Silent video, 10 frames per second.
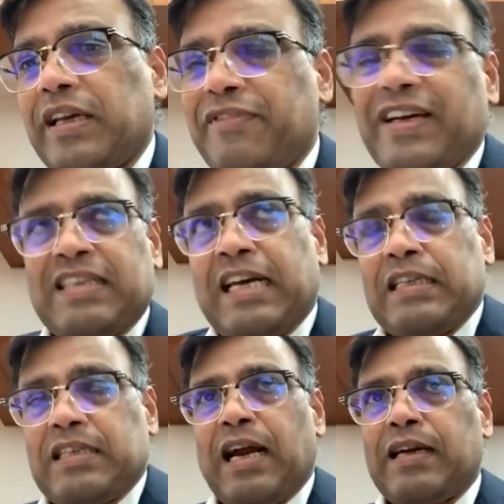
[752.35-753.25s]
In fact,
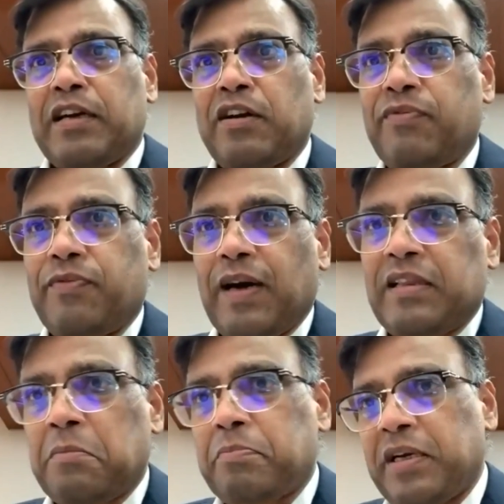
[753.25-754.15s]
China started off, I
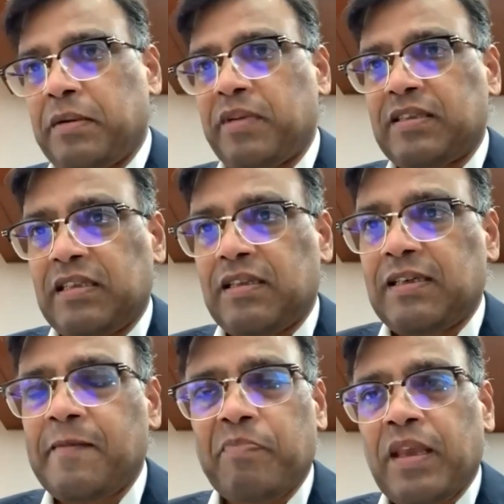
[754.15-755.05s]
think, pretty much in
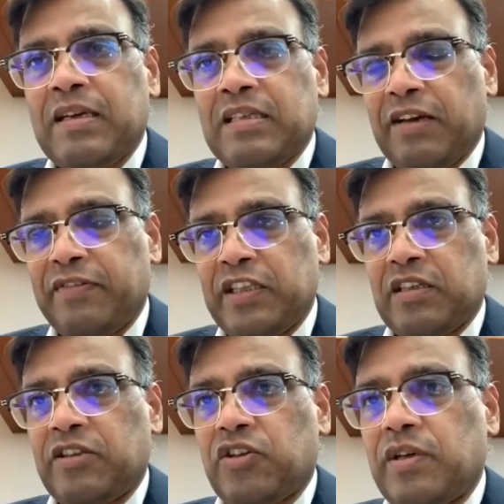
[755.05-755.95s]
the 7th
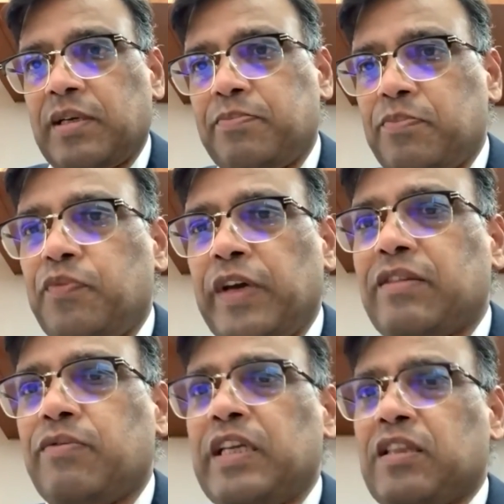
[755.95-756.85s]
century
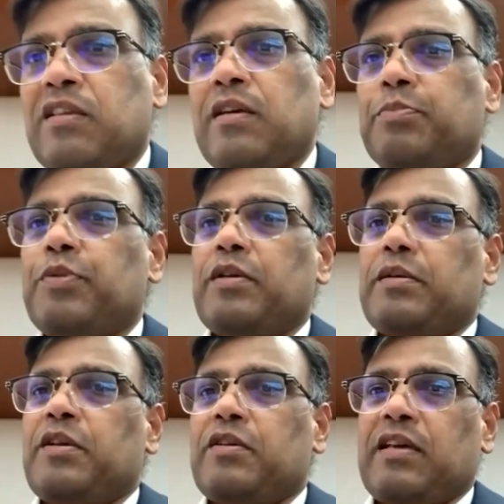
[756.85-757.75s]
with
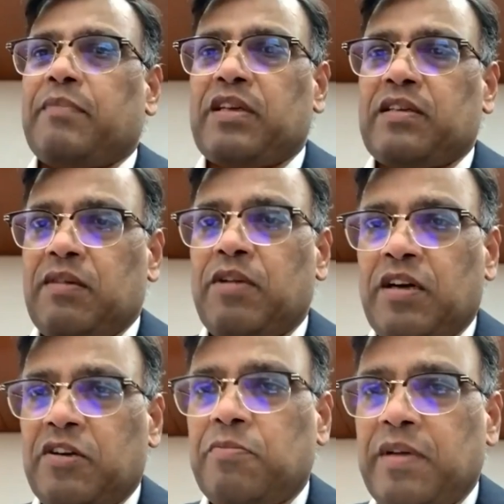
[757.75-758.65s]
something
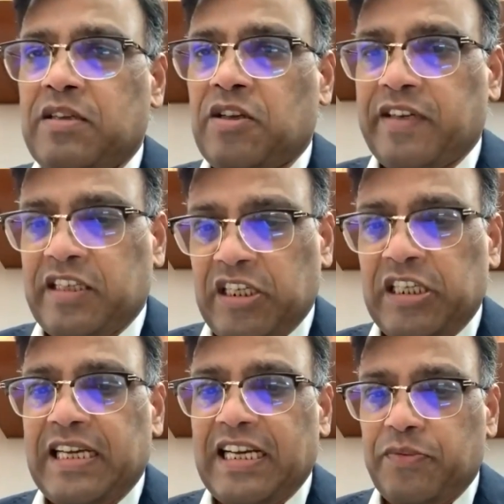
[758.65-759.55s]
similar to bills of
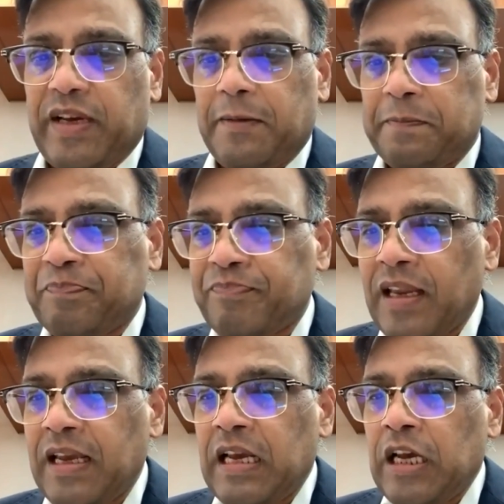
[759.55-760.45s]
exchange as well.
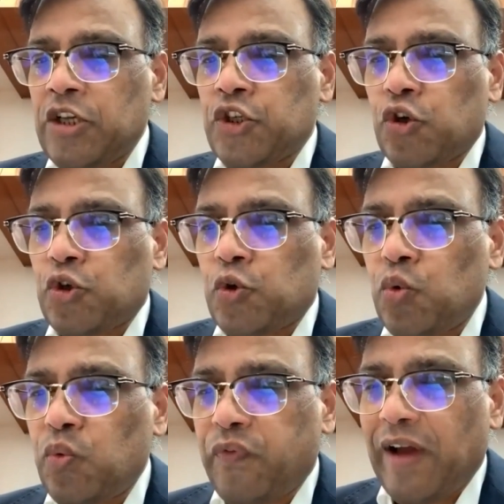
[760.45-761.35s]
So
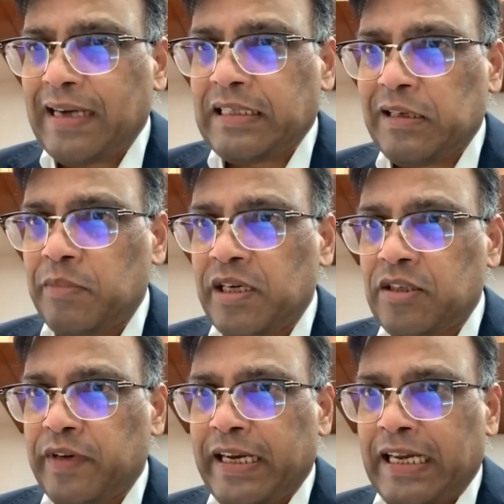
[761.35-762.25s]
two facts
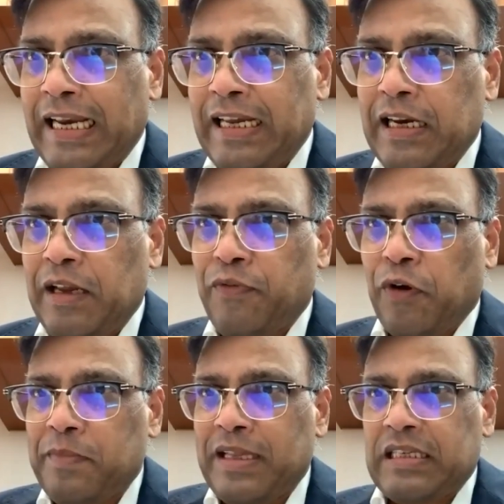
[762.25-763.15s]
emerge very clearly
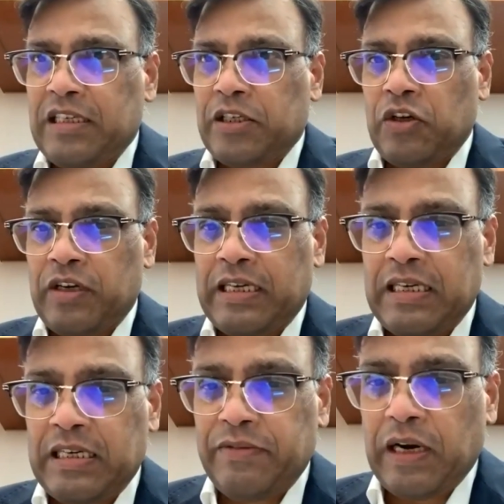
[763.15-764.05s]
from this
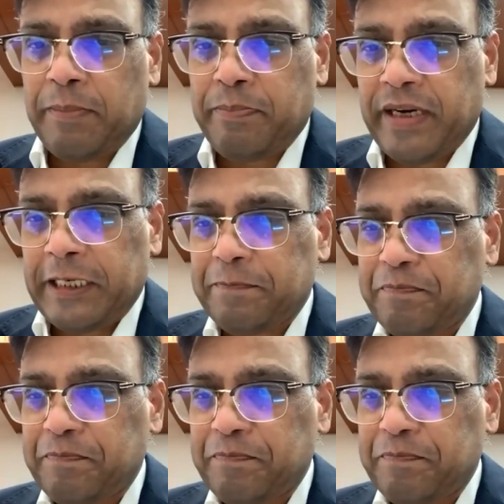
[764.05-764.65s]
historical development.